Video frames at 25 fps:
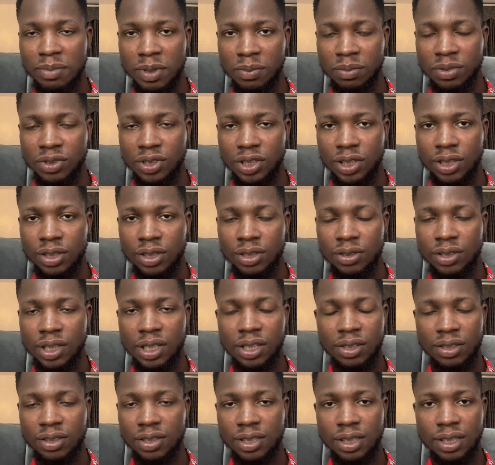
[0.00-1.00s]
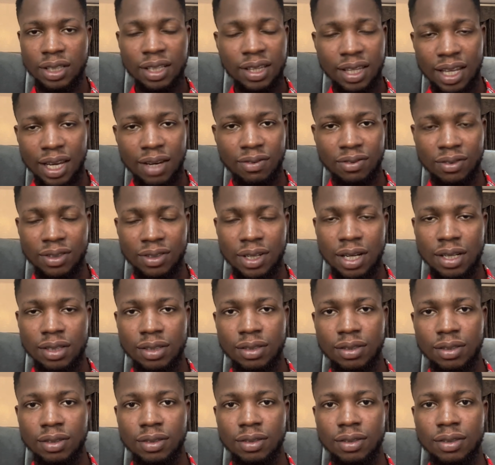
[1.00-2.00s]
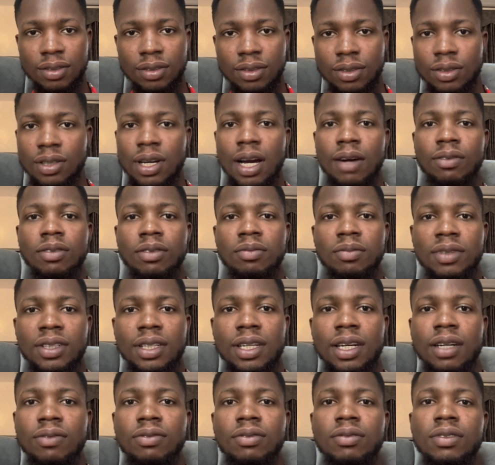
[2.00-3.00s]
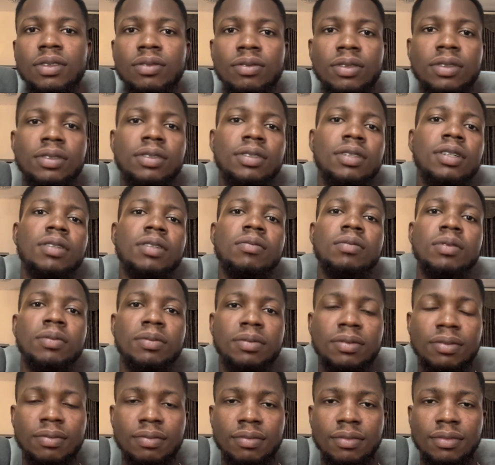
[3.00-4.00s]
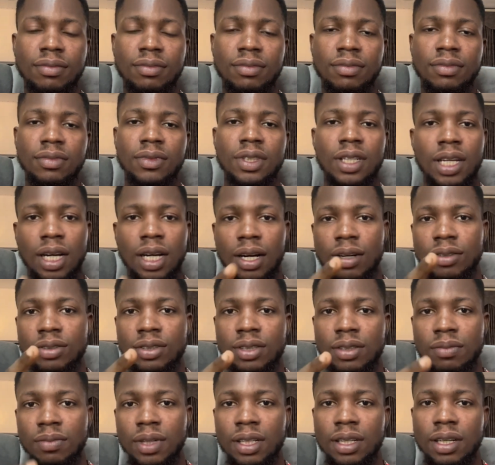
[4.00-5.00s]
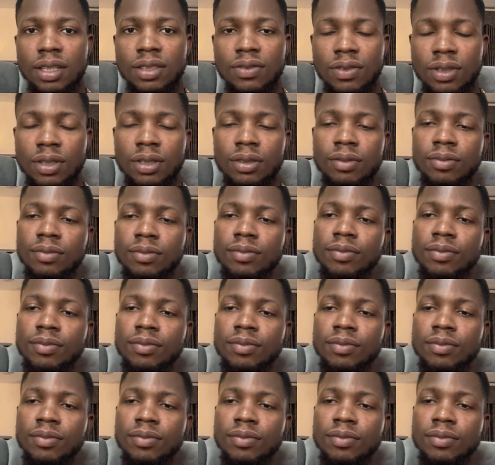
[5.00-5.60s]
people see you, they just see the devil. That's all. So you have to be careful with what you tell people. I will see you in my next video.